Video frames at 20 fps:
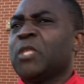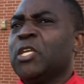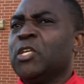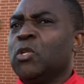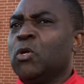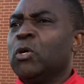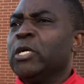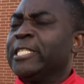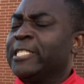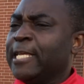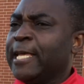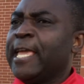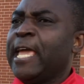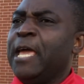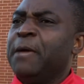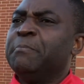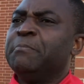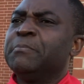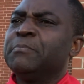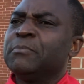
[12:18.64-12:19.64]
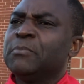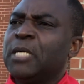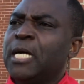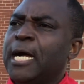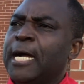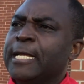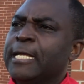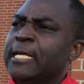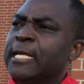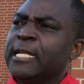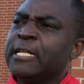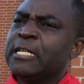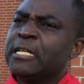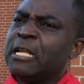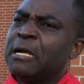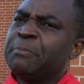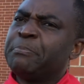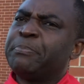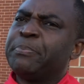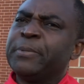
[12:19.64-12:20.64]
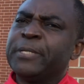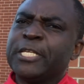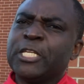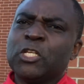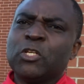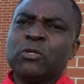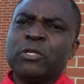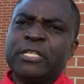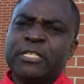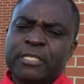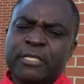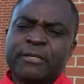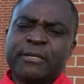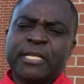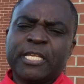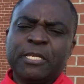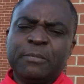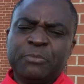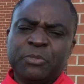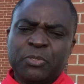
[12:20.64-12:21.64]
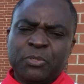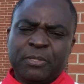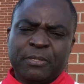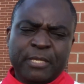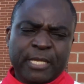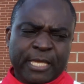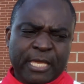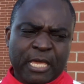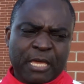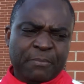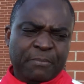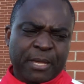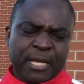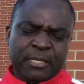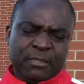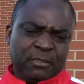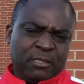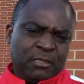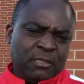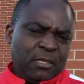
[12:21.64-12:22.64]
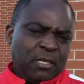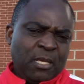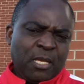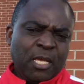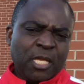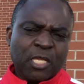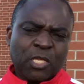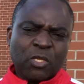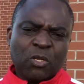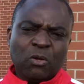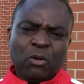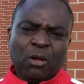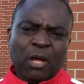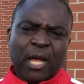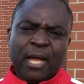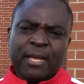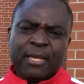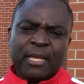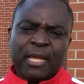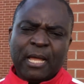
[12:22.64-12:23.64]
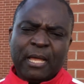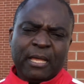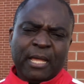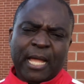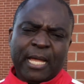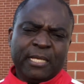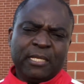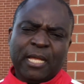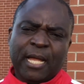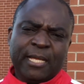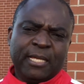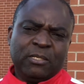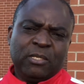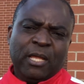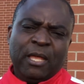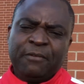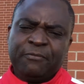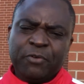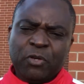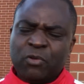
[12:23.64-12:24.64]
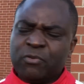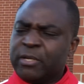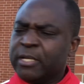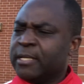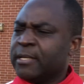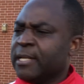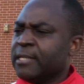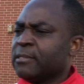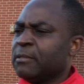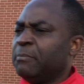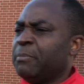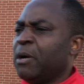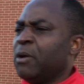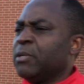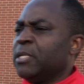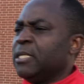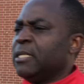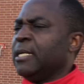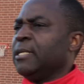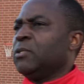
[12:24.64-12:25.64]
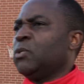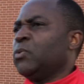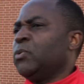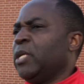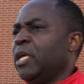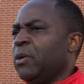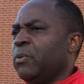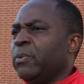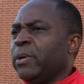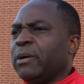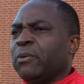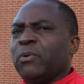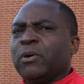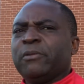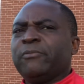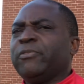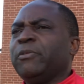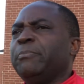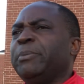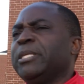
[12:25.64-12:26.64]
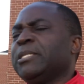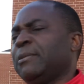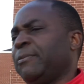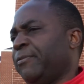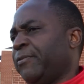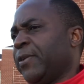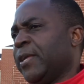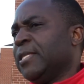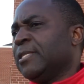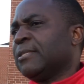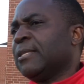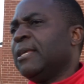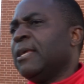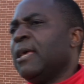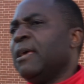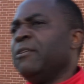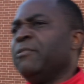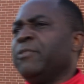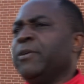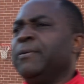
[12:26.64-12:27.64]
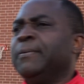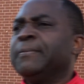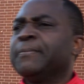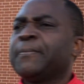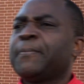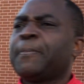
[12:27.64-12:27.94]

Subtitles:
you know, it's a game. I ended up, you know, injuring him during the game, and you know, I have no regrets about it, and today we are one of the best friends ever.